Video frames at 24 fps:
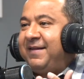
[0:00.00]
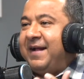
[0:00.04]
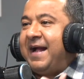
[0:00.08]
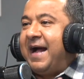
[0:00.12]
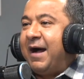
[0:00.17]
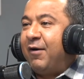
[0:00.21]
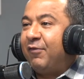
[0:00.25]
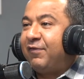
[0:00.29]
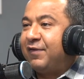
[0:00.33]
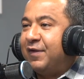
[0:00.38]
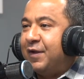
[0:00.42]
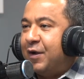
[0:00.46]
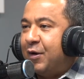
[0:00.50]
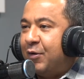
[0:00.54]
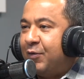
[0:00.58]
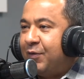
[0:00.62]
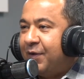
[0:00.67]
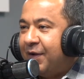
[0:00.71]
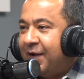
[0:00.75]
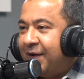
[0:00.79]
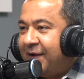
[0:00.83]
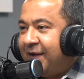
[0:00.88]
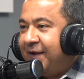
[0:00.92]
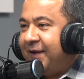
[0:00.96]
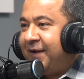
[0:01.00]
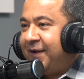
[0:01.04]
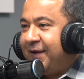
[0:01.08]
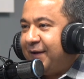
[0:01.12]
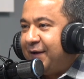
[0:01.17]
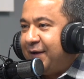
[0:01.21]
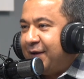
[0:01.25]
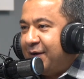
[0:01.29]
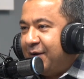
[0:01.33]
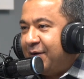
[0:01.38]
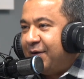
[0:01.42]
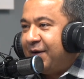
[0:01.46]
that's yeah. a house note.
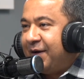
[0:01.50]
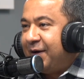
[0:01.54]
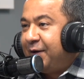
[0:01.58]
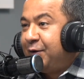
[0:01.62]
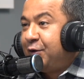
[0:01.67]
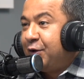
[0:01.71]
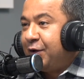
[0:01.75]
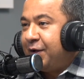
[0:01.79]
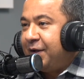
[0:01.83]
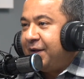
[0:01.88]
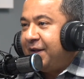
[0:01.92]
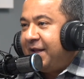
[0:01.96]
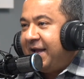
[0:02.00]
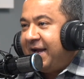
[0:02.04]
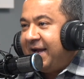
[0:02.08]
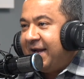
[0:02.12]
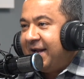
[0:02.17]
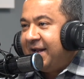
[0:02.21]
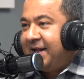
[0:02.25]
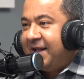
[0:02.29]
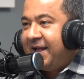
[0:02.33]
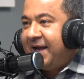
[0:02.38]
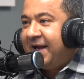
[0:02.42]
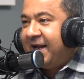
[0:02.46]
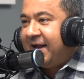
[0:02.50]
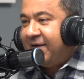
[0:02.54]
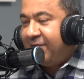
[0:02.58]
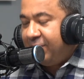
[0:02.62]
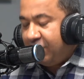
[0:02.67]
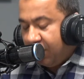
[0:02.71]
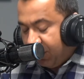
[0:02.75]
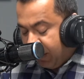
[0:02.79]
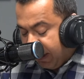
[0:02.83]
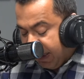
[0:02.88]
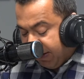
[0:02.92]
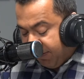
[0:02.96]
Yes. You know, good. They can, they can
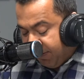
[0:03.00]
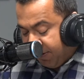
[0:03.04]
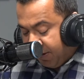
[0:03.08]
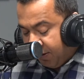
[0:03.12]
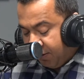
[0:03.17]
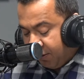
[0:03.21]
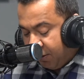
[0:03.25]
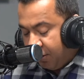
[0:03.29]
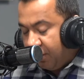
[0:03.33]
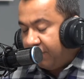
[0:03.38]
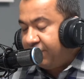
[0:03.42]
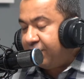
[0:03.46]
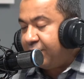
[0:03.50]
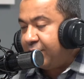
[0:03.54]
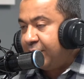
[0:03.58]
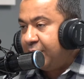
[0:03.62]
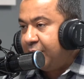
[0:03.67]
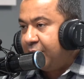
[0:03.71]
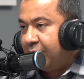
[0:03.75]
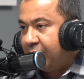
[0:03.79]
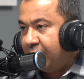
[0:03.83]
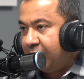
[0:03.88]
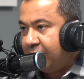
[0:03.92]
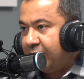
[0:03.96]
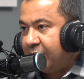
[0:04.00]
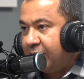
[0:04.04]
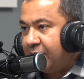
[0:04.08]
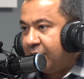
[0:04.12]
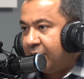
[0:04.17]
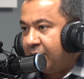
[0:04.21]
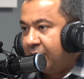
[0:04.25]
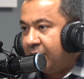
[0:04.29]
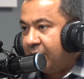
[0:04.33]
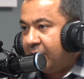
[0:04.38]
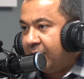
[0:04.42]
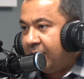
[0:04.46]
have good living. So good for you, but,
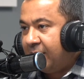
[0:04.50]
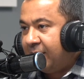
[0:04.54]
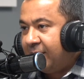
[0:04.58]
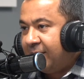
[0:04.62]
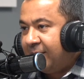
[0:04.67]
you know, but